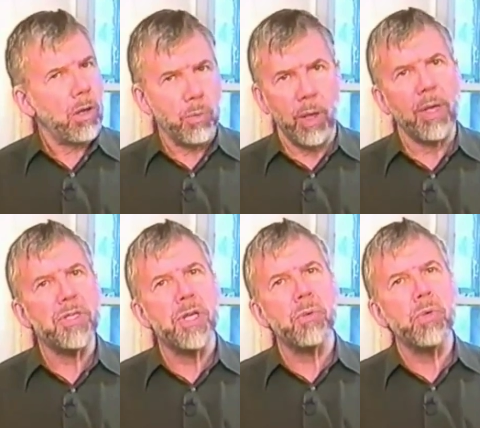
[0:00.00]

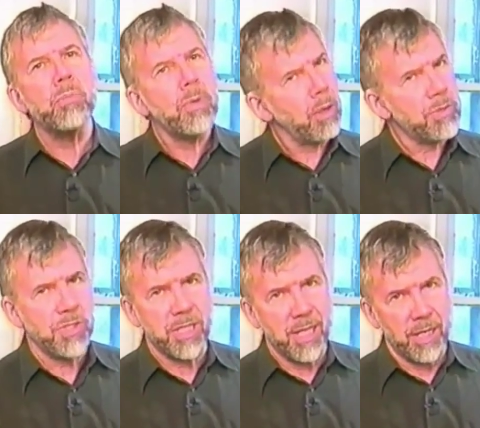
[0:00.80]
Caldwell is in a room
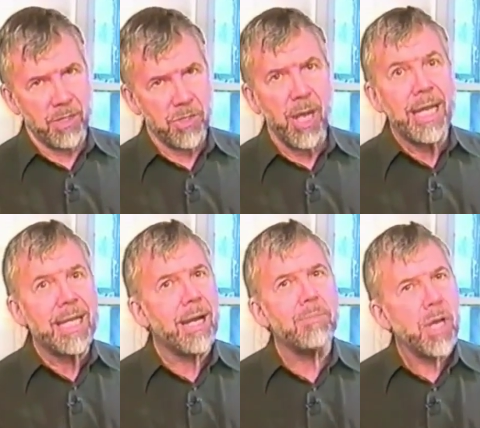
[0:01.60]
close to King's.
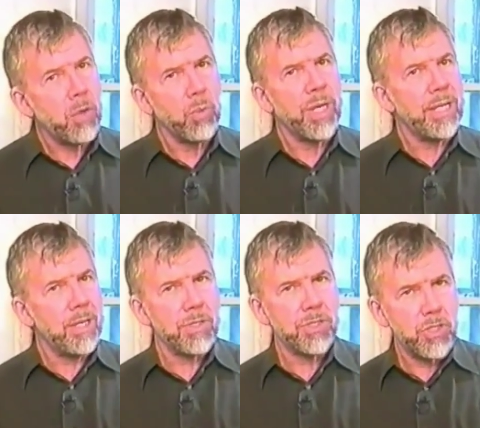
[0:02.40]
He comes out when
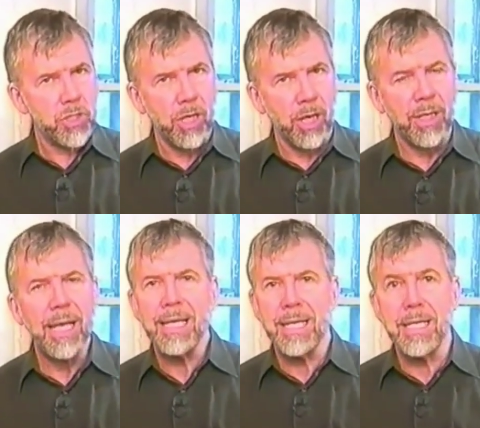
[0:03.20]
he hears the
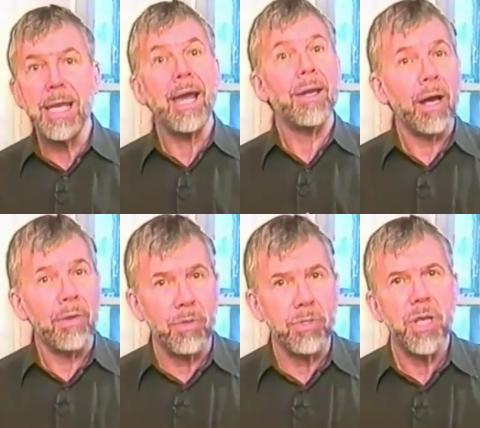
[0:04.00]
shot. He and
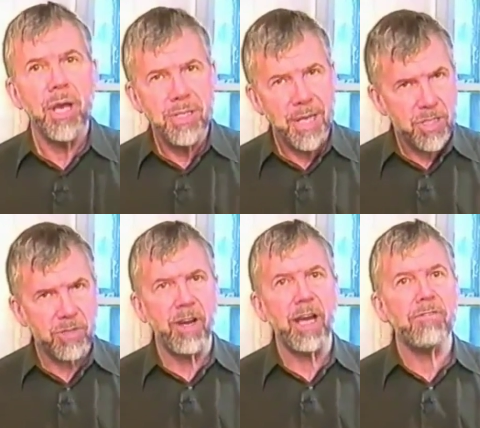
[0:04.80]
others
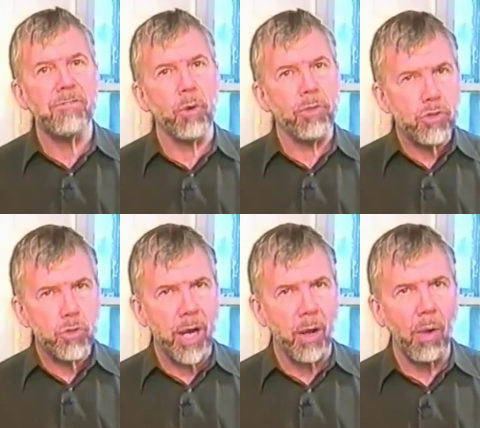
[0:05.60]
testify for
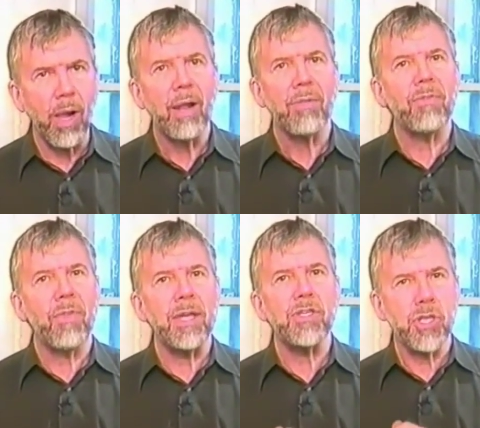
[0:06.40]
the trial
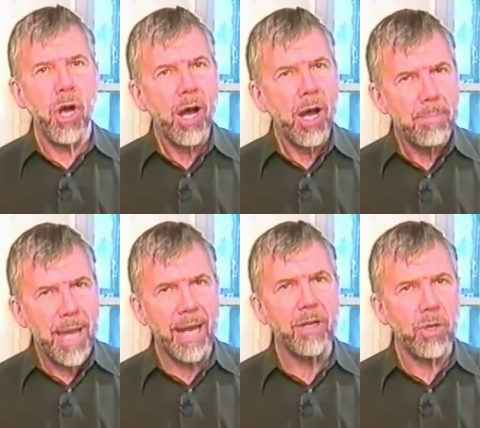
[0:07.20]
that they saw a
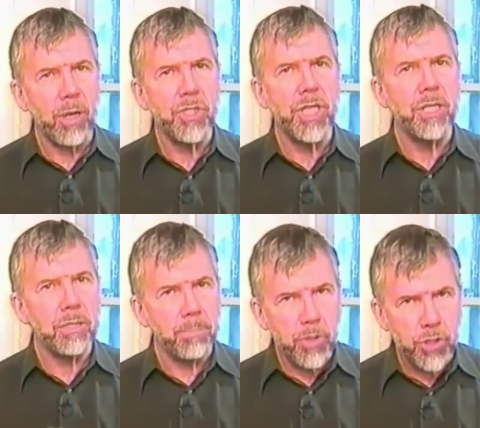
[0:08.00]
man
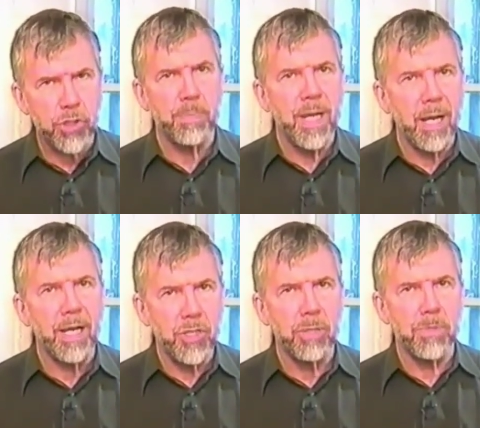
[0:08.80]
crouching in the bushes
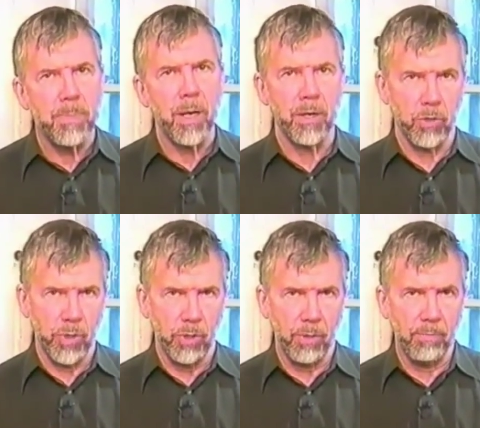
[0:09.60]
behind Jim's Bar
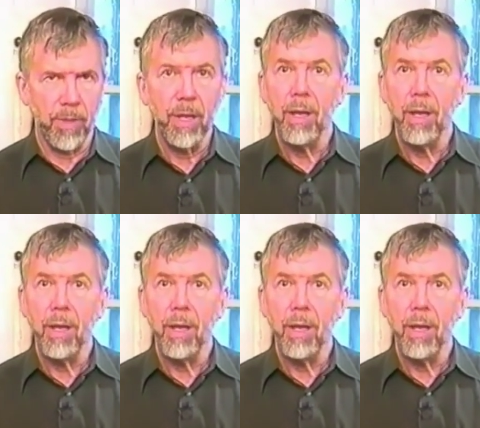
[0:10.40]
and Grill.